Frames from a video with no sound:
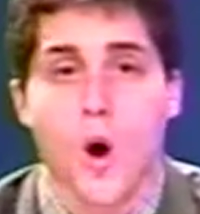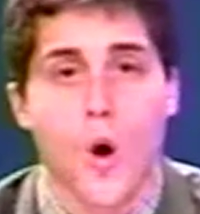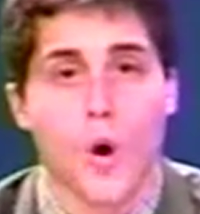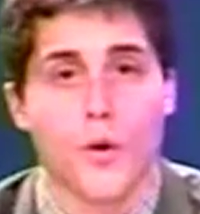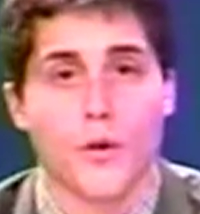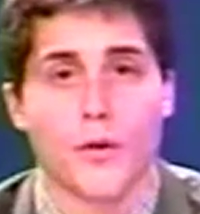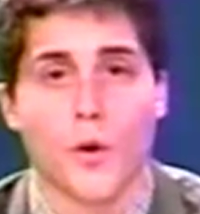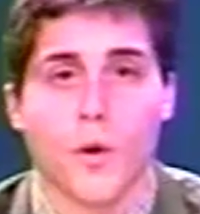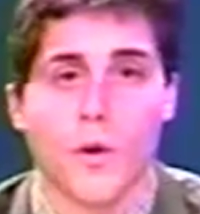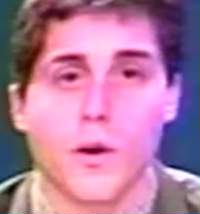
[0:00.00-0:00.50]

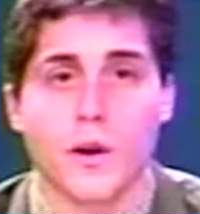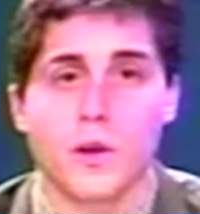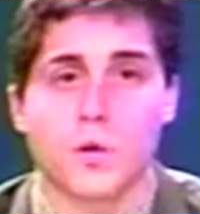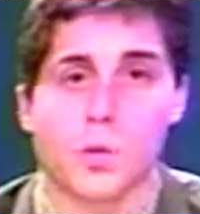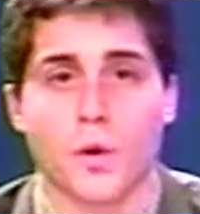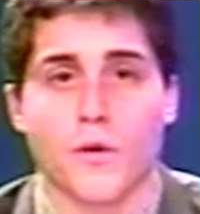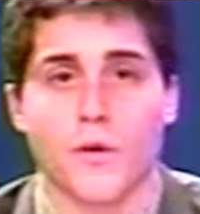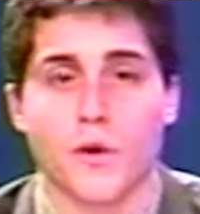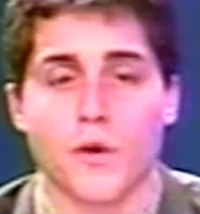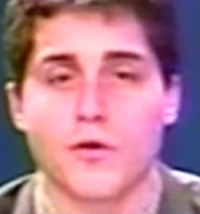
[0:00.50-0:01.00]
Authorities
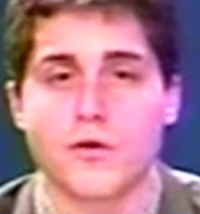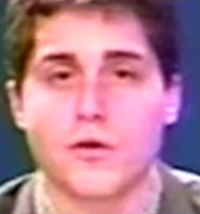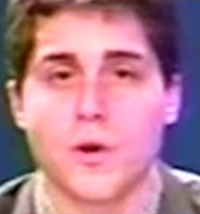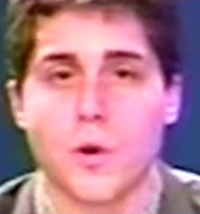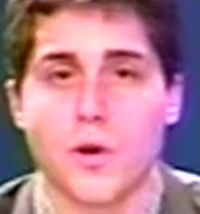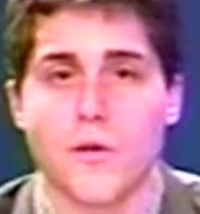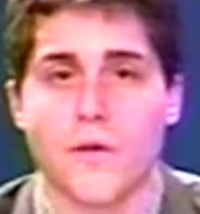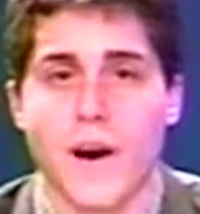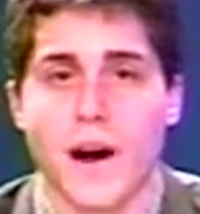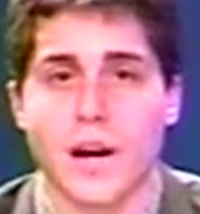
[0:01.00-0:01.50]
were first
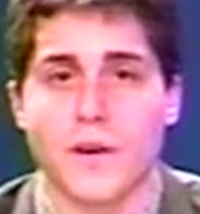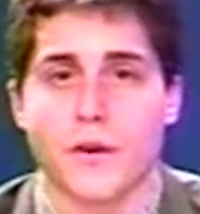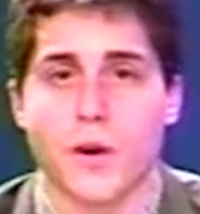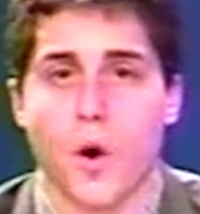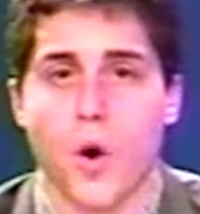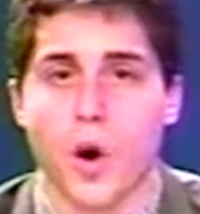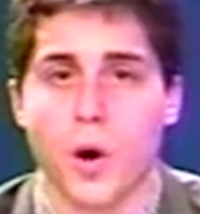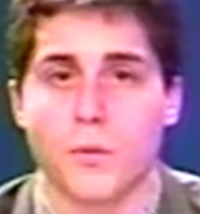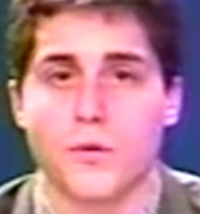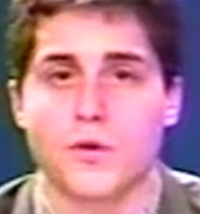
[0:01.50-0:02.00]
notified of an
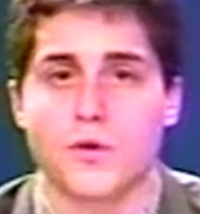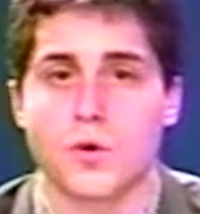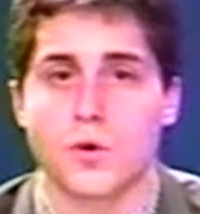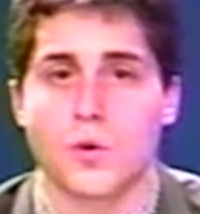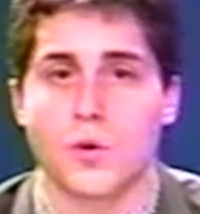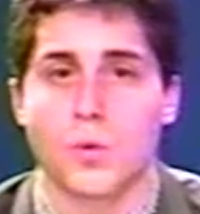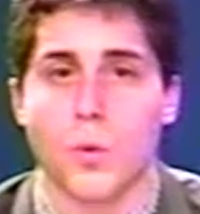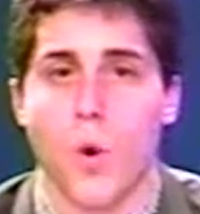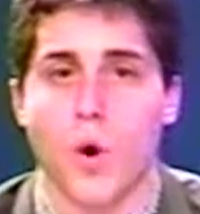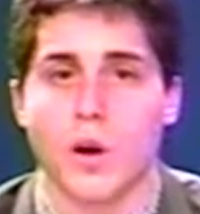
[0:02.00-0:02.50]
armed
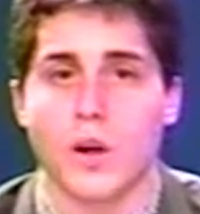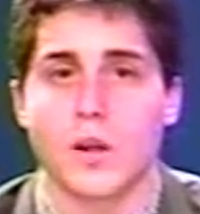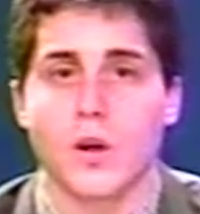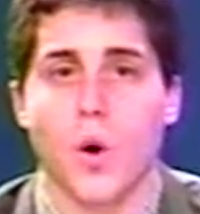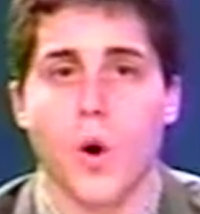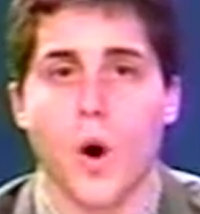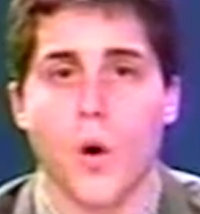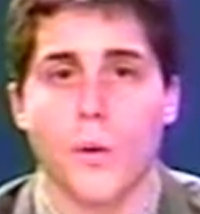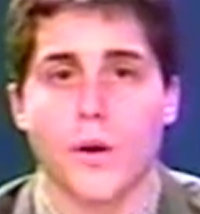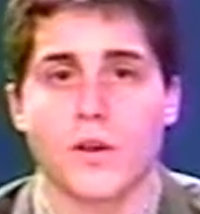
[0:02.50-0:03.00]
student walking the
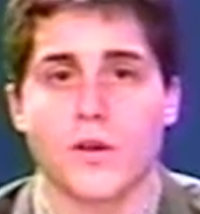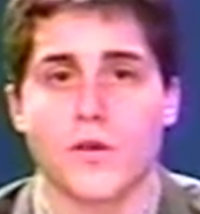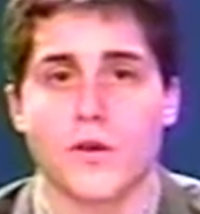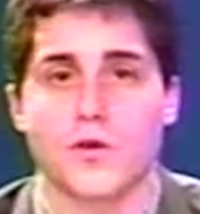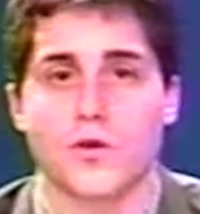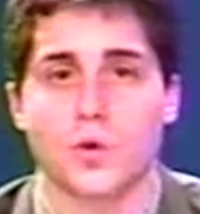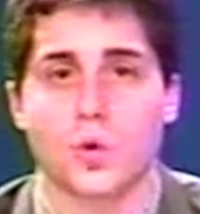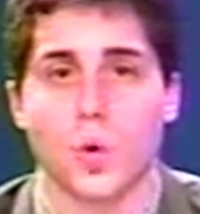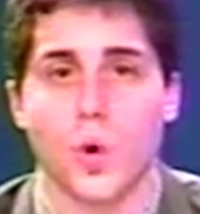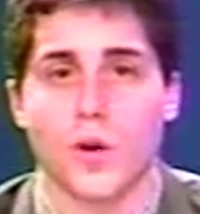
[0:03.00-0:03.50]
hallways of the
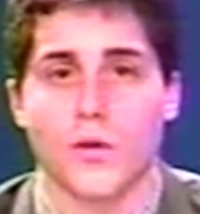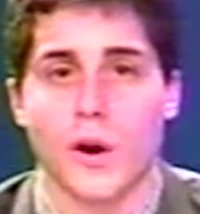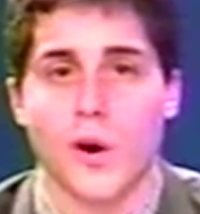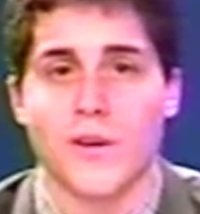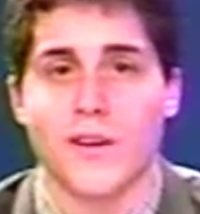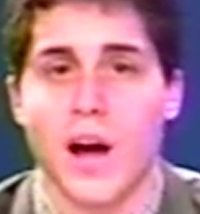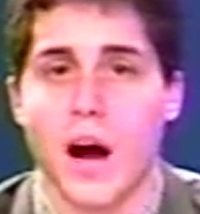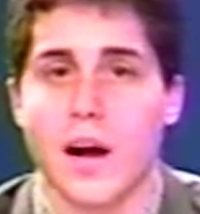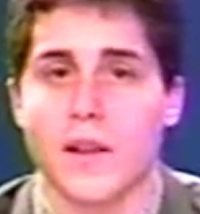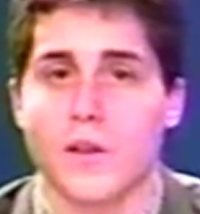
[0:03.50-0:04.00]
school
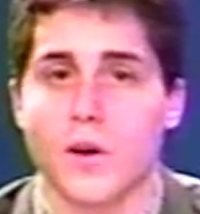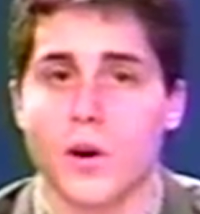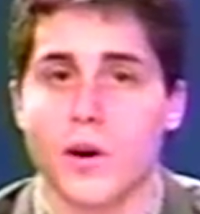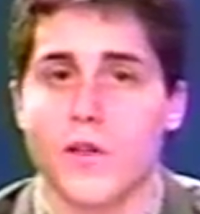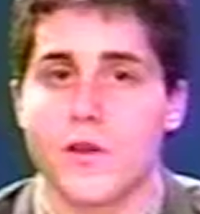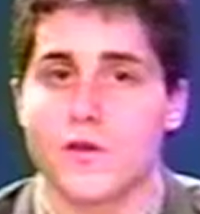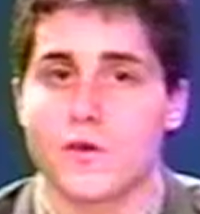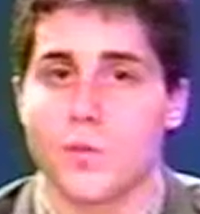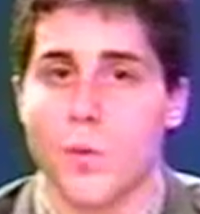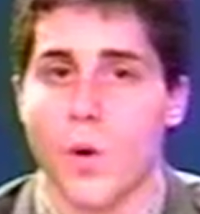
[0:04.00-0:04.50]
around 9:30
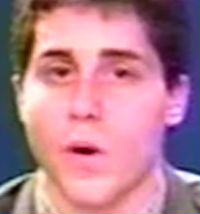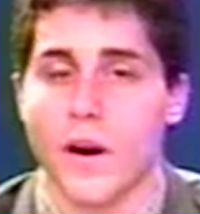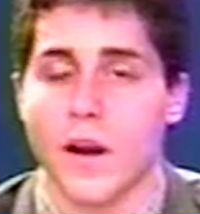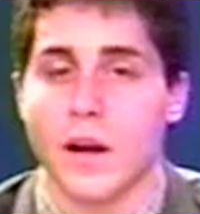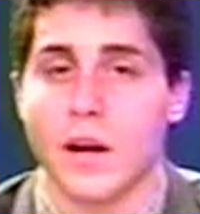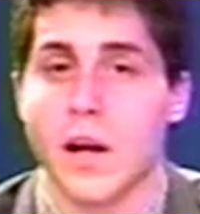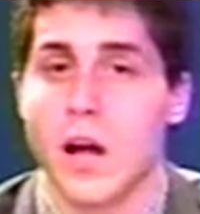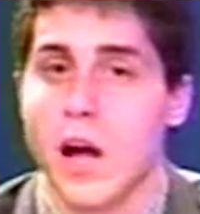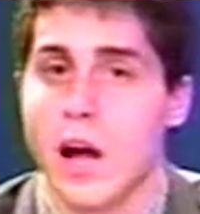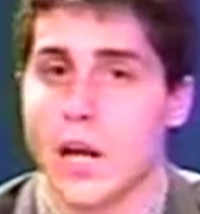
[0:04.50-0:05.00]
this
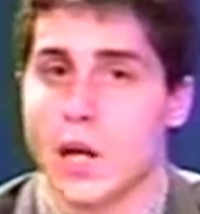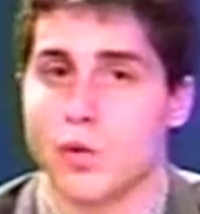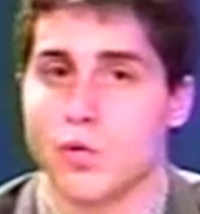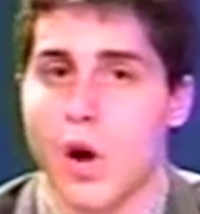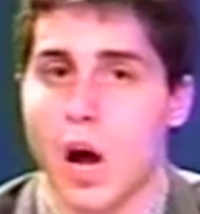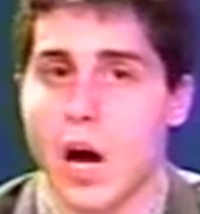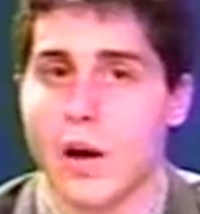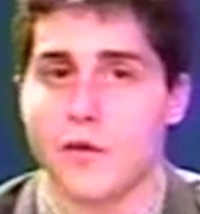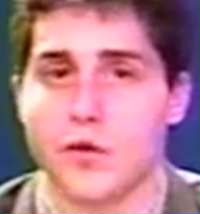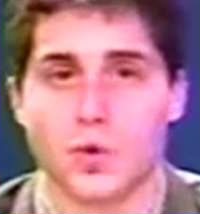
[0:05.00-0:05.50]
morning and
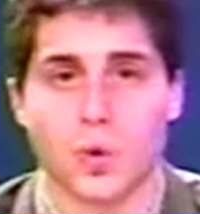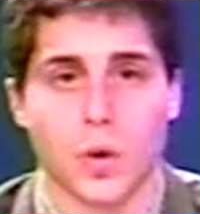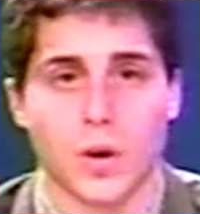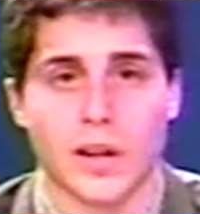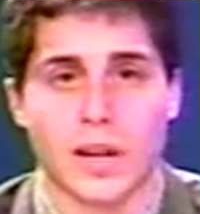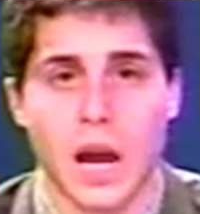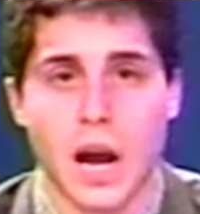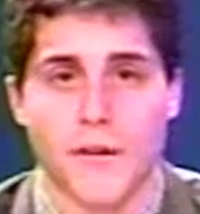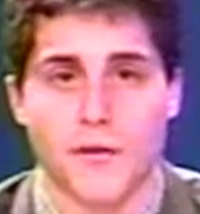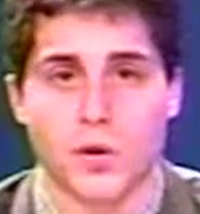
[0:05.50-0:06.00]
arrived
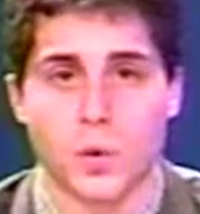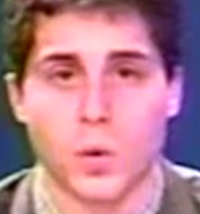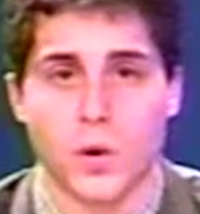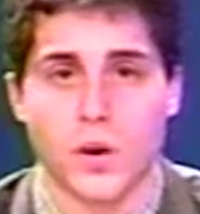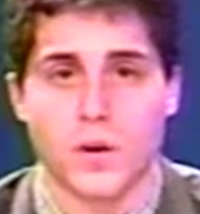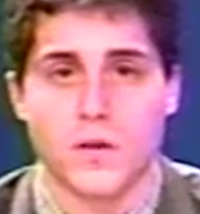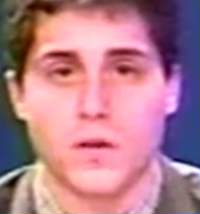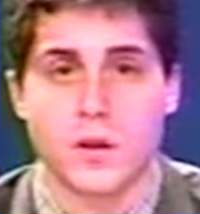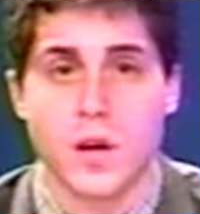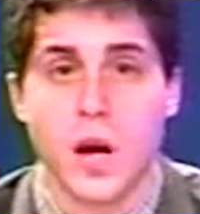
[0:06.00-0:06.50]
shortly
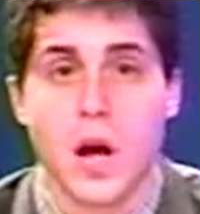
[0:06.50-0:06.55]
afterwards.